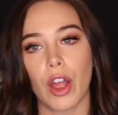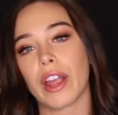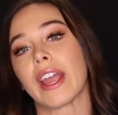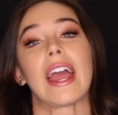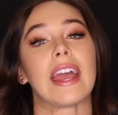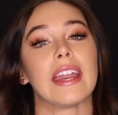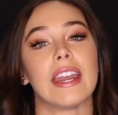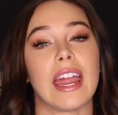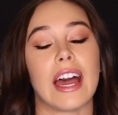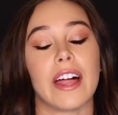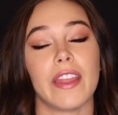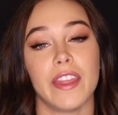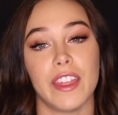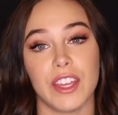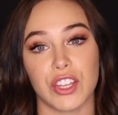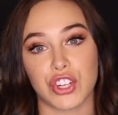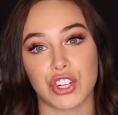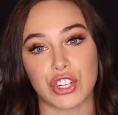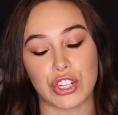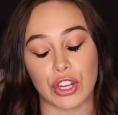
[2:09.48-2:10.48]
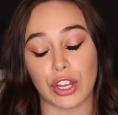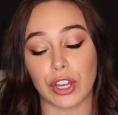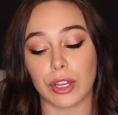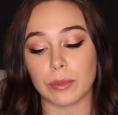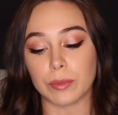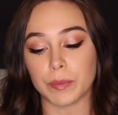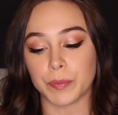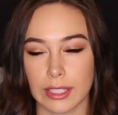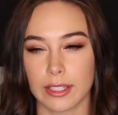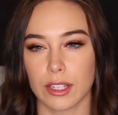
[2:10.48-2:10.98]
Okay, now this
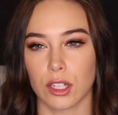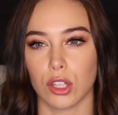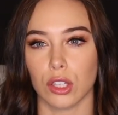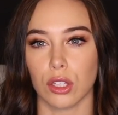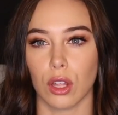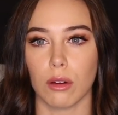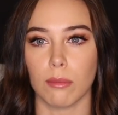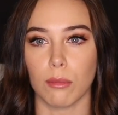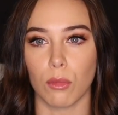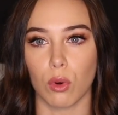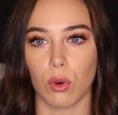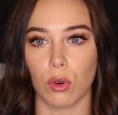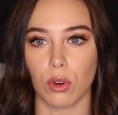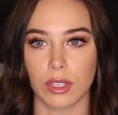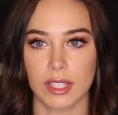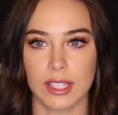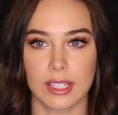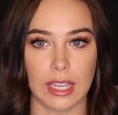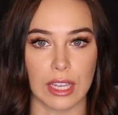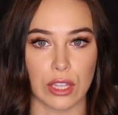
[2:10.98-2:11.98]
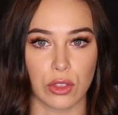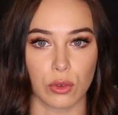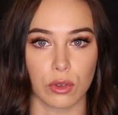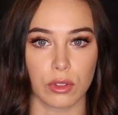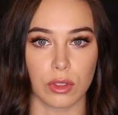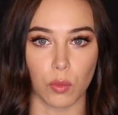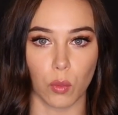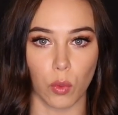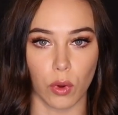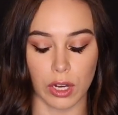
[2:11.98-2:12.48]
shirt. It's a lot more
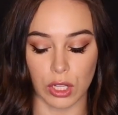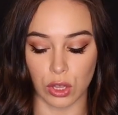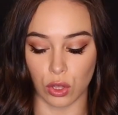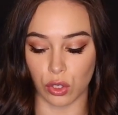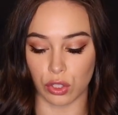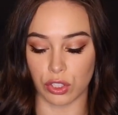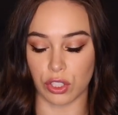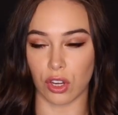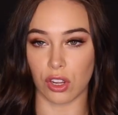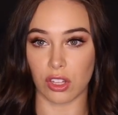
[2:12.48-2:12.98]
see-through than what it looked